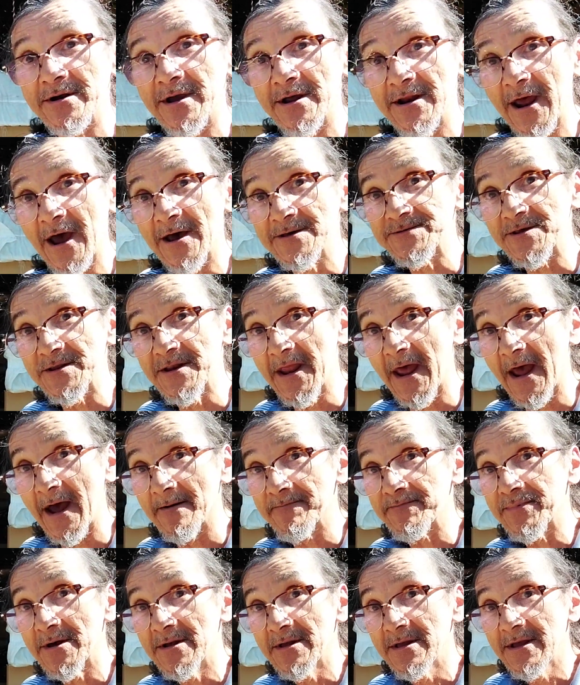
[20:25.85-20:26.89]
It has an app.
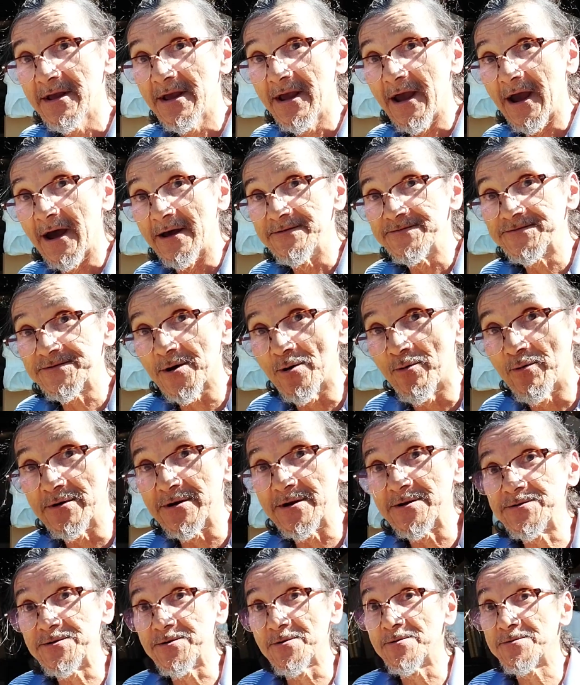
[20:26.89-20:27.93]
And so when
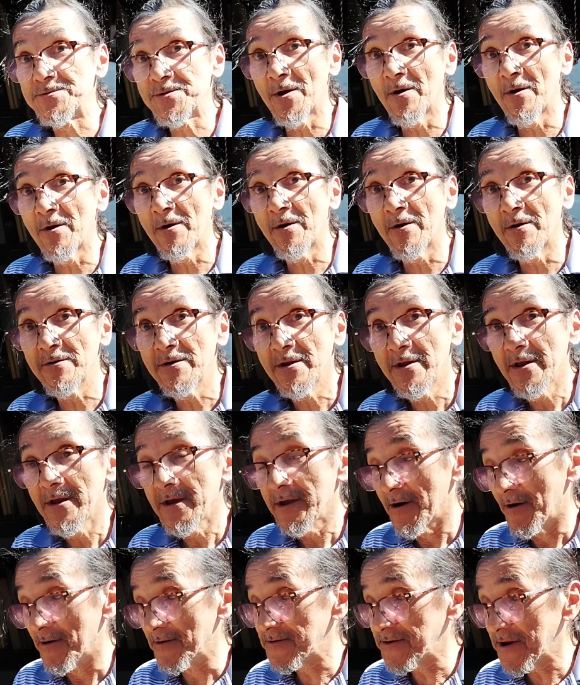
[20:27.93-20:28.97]
it's your turn,
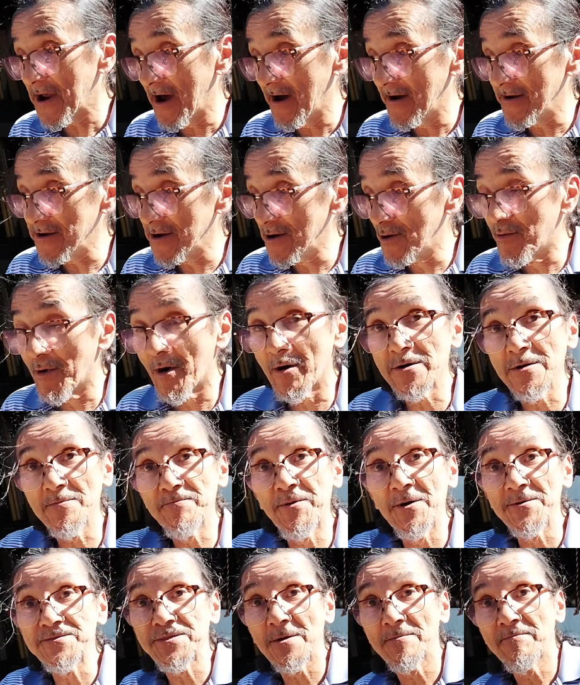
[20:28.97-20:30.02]
it'll tell you where to
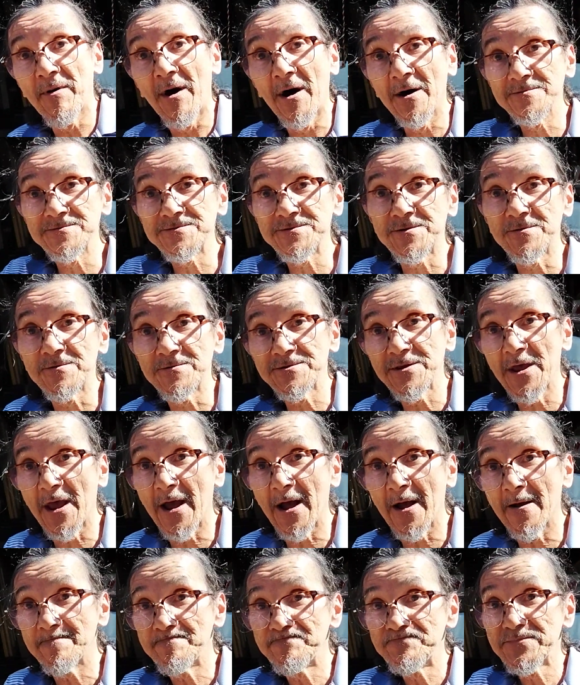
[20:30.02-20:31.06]
put the monsters
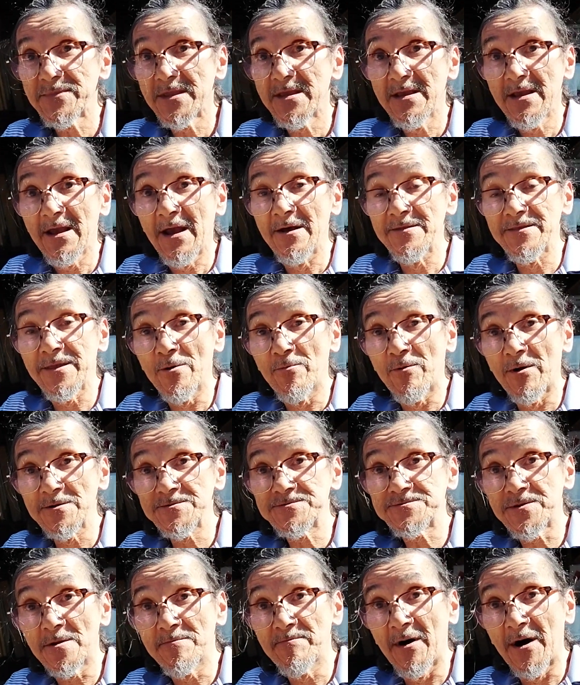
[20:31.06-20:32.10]
at. And then
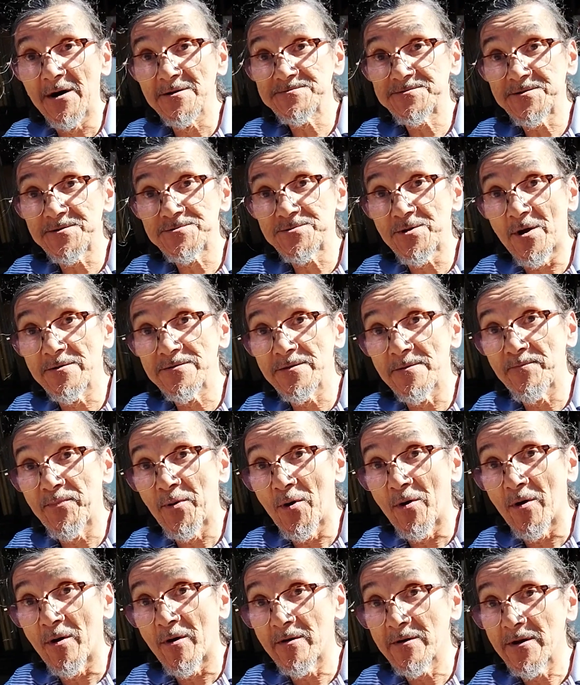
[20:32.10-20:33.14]
once the monsters are on the
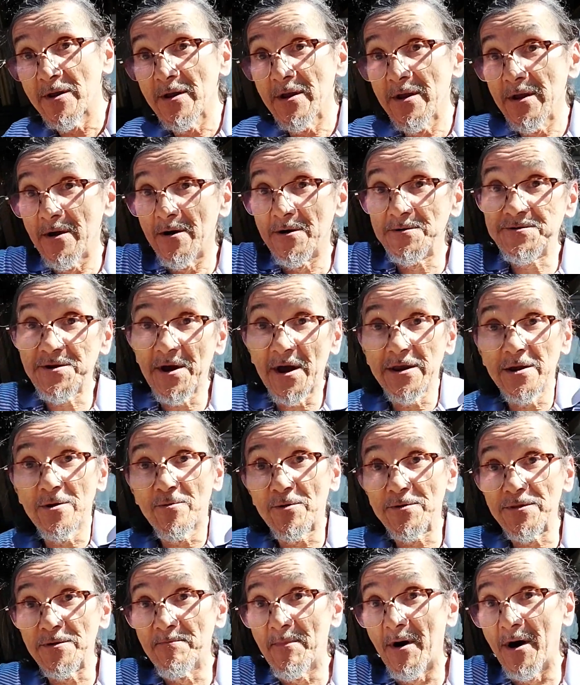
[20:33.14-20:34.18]
board, it'll tell you
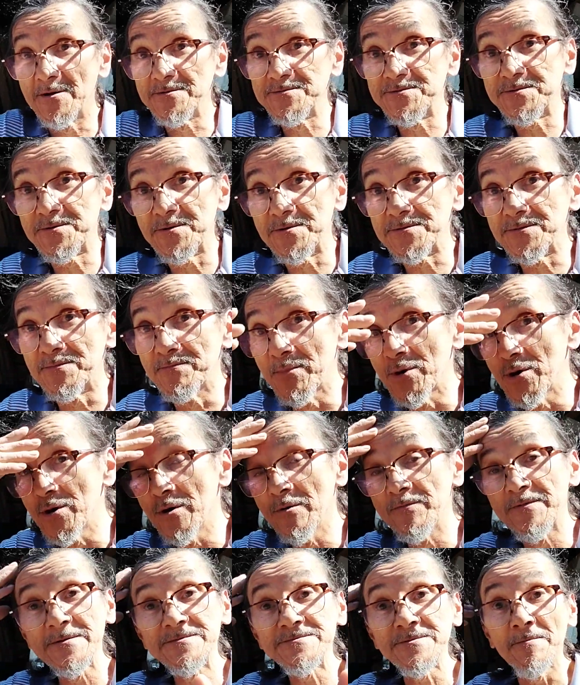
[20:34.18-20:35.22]
where the monsters
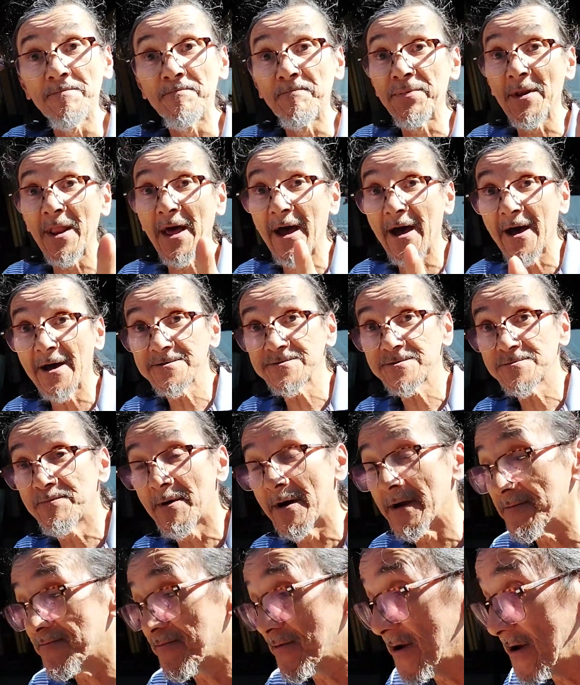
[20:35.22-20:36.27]
move. It's a blast,
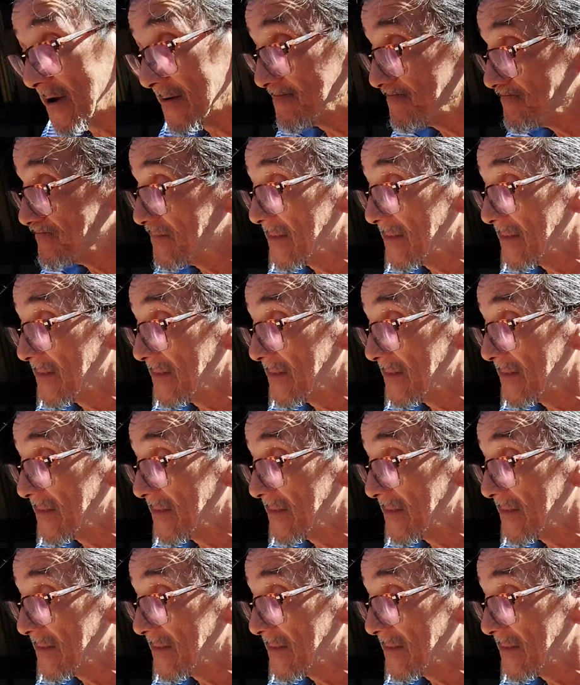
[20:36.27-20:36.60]
my friend.